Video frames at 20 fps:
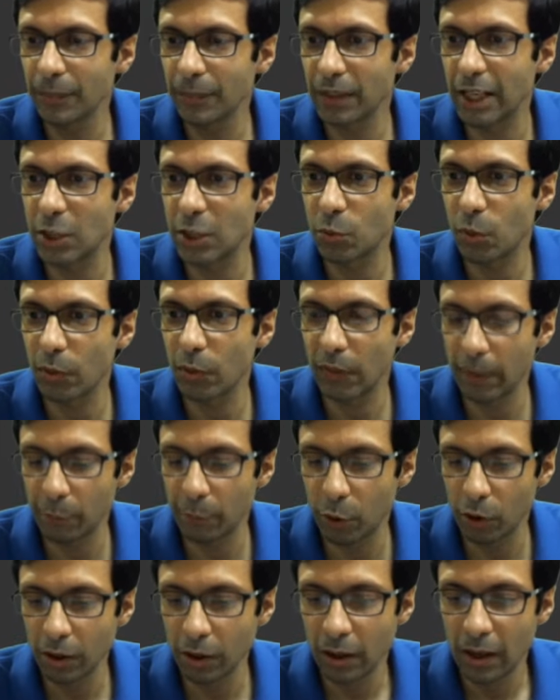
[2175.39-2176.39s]
That's what we
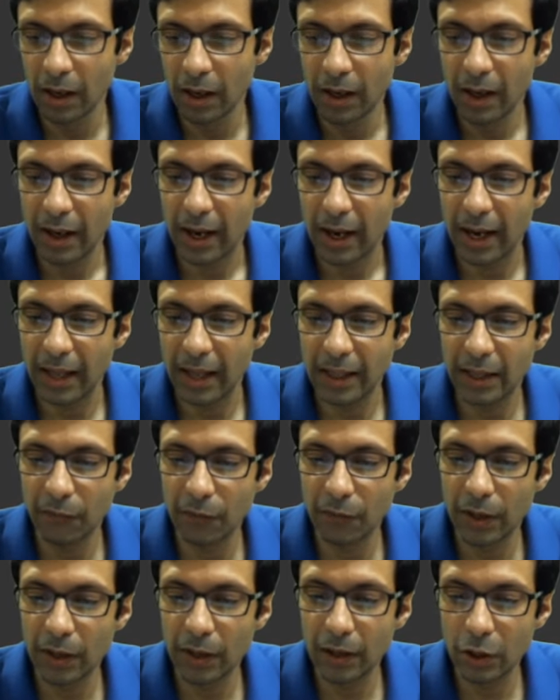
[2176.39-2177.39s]
put. And then
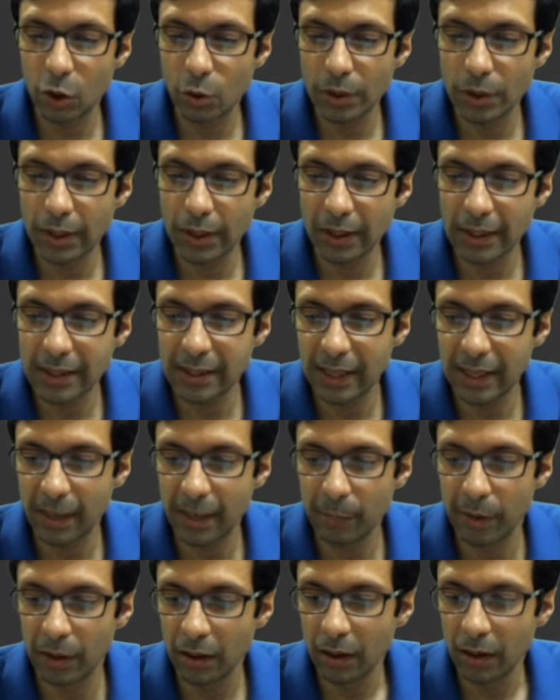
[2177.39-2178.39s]
we, using this
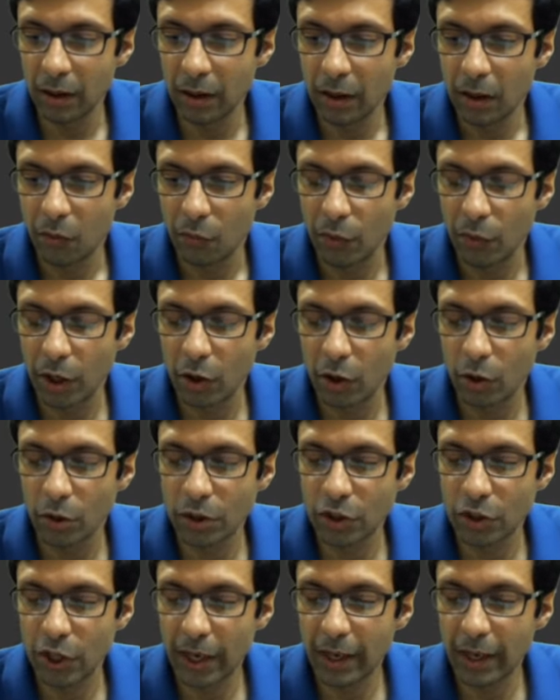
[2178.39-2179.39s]
table, we are going
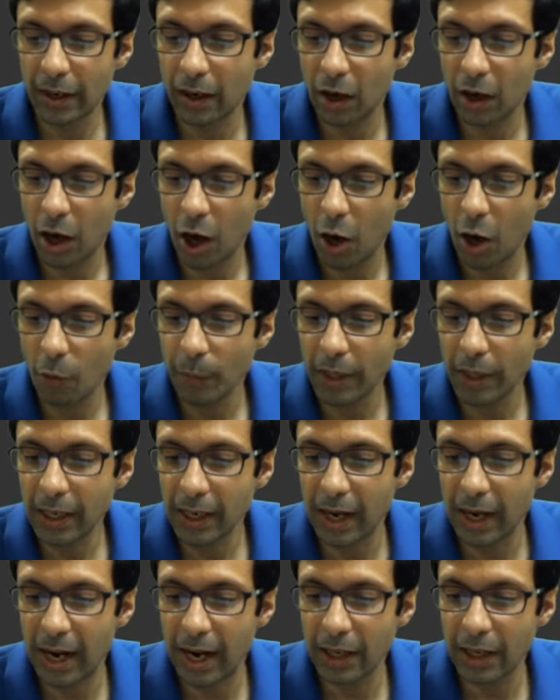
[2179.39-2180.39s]
to check how
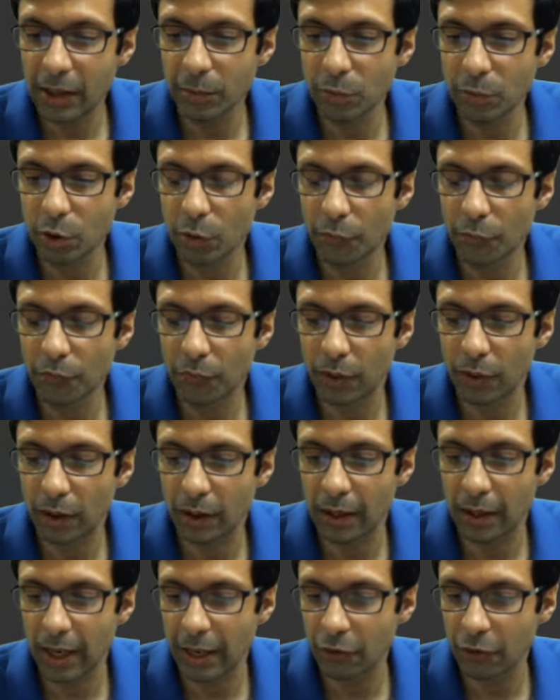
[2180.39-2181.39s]
many atoms of
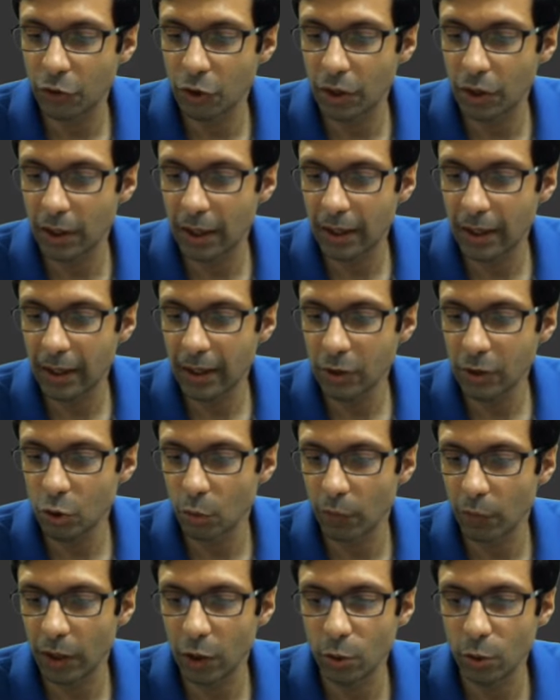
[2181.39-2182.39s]
nitrogen are there. So
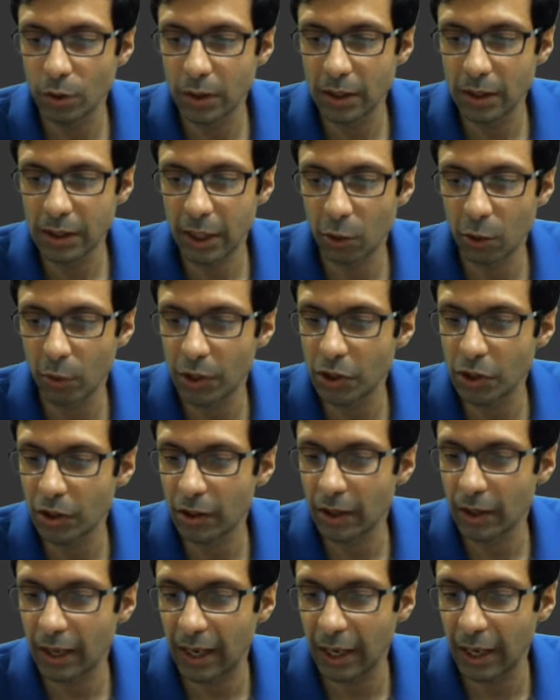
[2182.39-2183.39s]
we use this
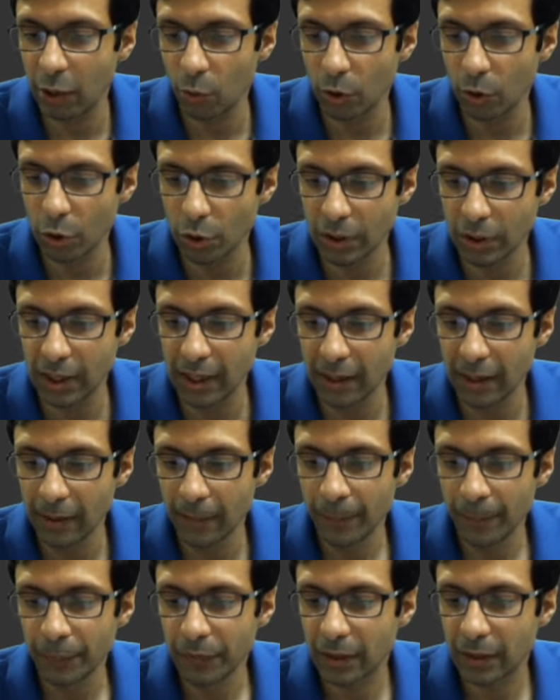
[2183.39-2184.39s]
equation a equal to c.
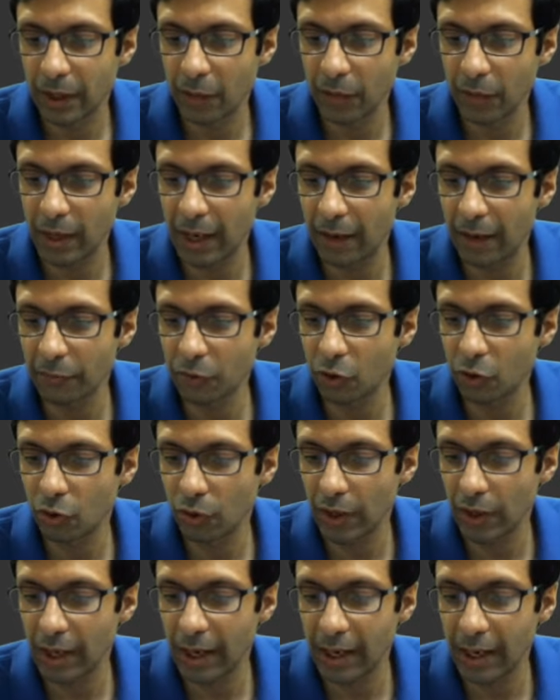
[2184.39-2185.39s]
Then we have
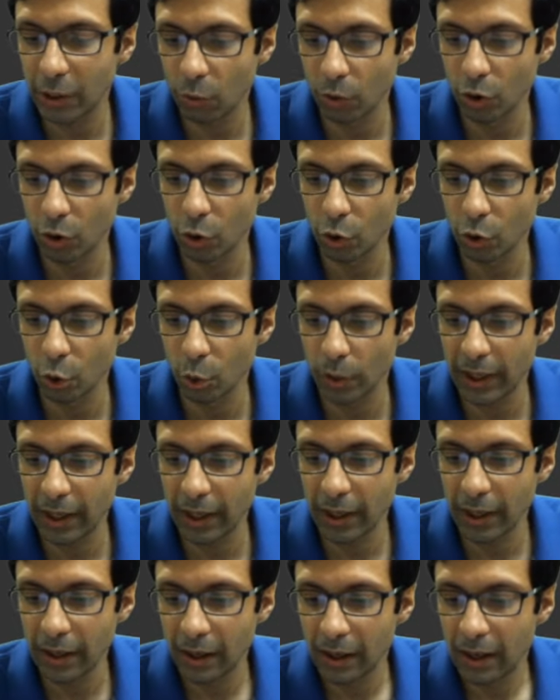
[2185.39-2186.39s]
3a equal to
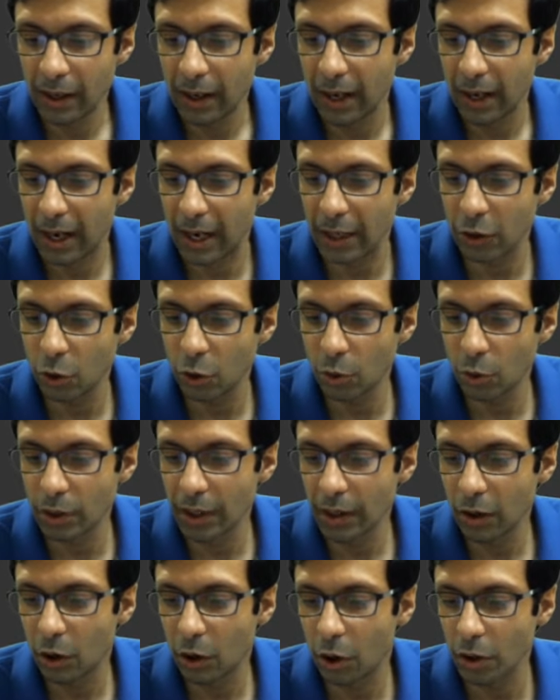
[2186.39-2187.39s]
2d. And
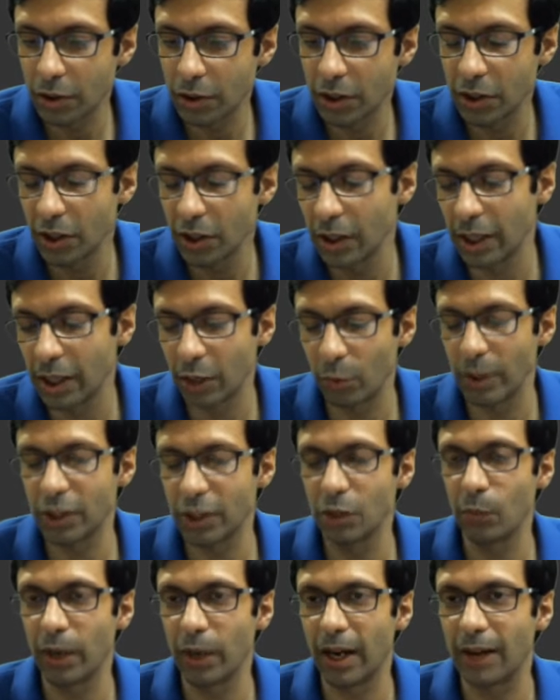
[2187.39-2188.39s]
using oxygen
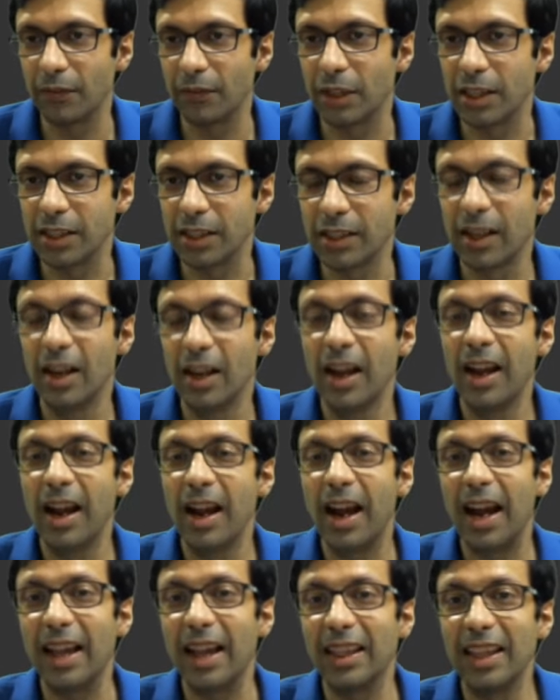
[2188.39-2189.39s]
equation, we have this.
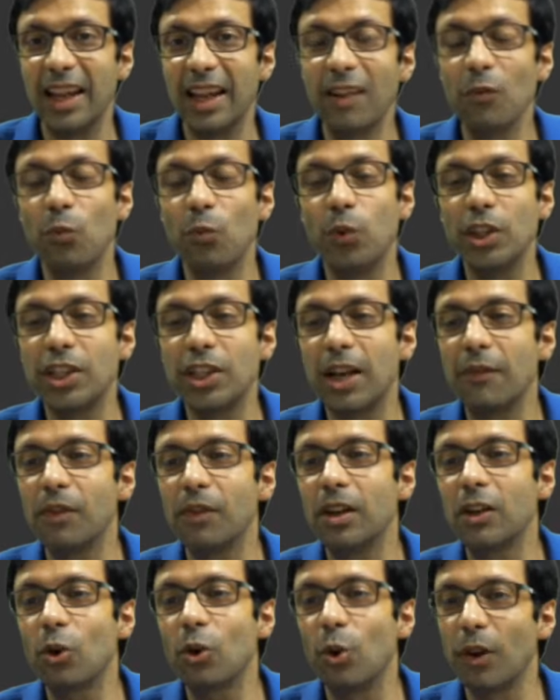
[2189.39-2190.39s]
And then
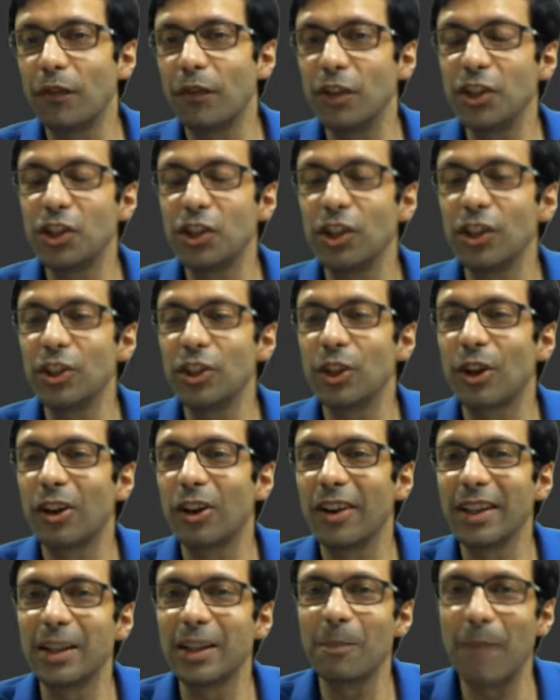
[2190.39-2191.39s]
whichever coefficient is
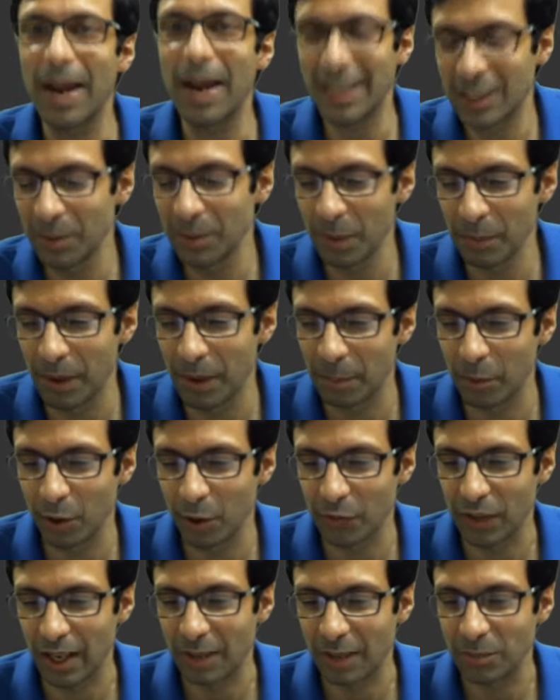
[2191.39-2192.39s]
occurring the maximum number
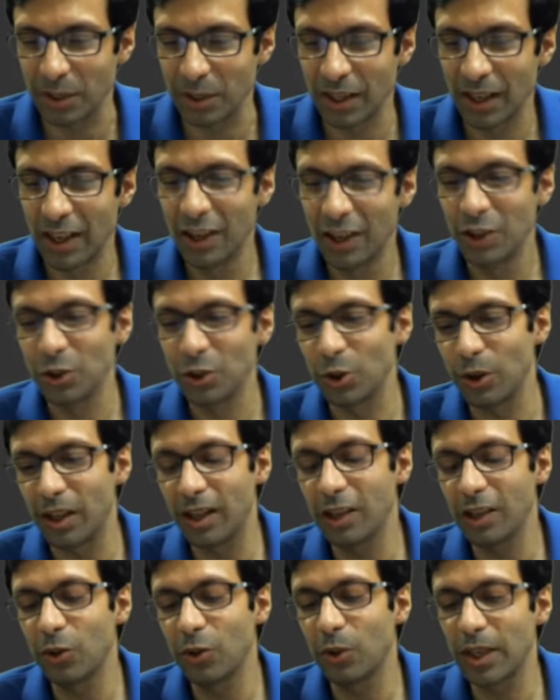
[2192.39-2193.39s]
of times. So
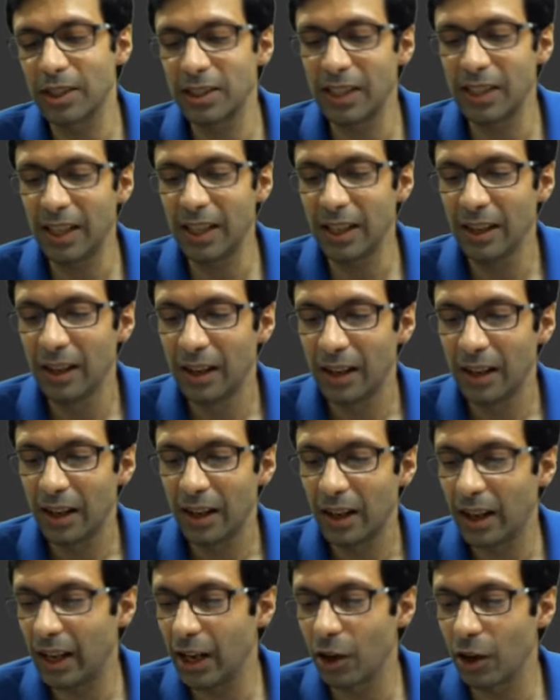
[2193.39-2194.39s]
here you can see
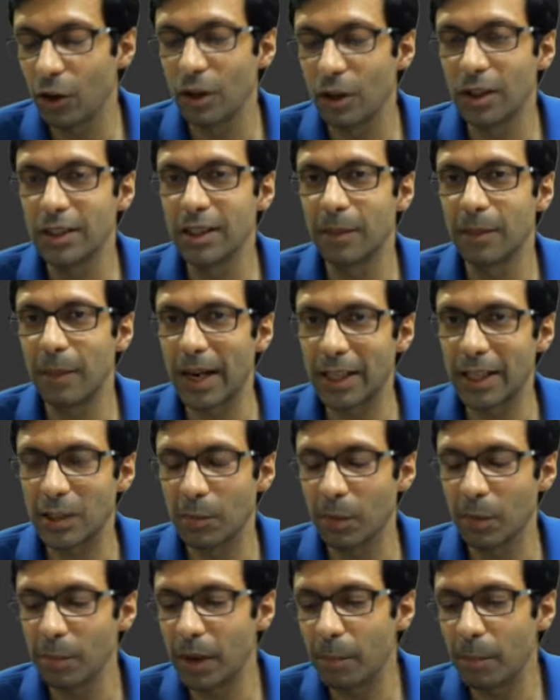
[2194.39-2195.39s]
a occurs the
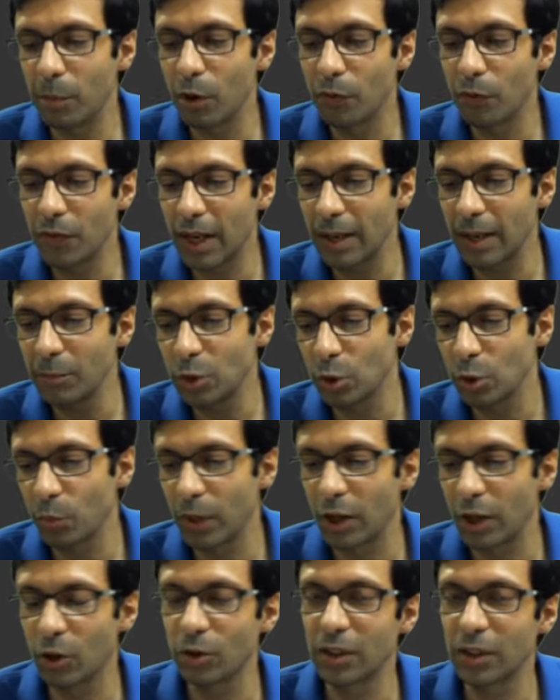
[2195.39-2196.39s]
maximum number of times. So
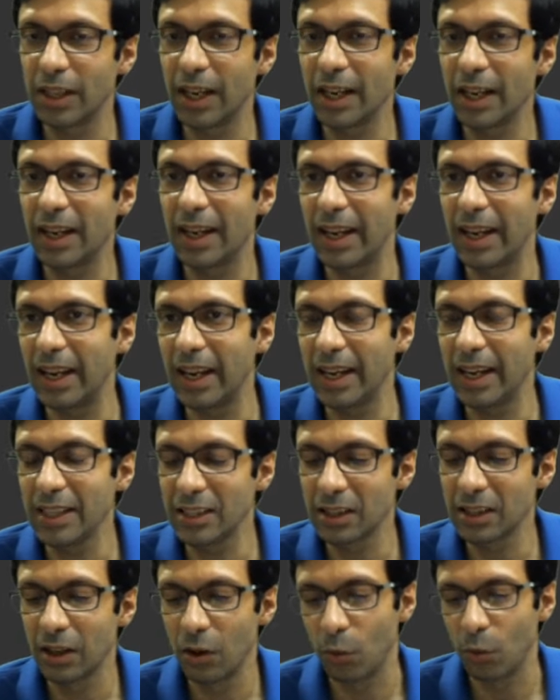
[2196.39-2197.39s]
we're going to take a
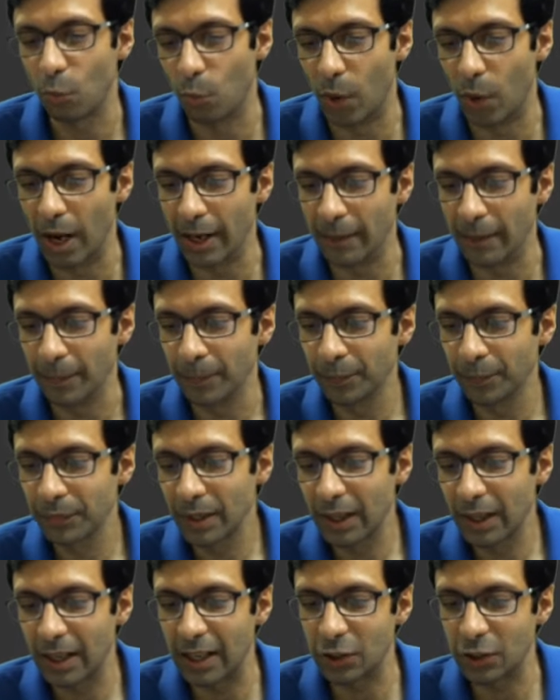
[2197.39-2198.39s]
as 1.
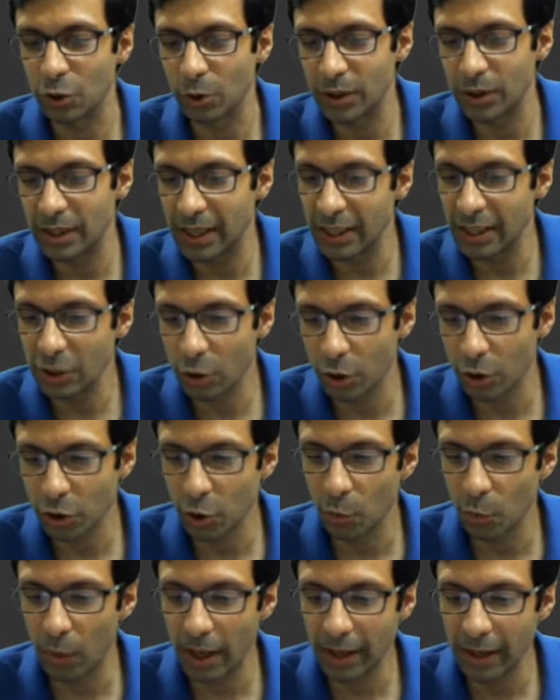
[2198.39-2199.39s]
And so c is
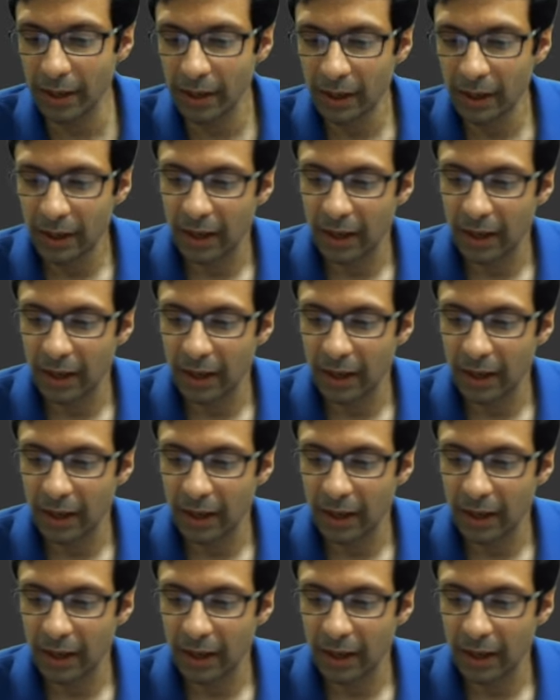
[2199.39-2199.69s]
also 1.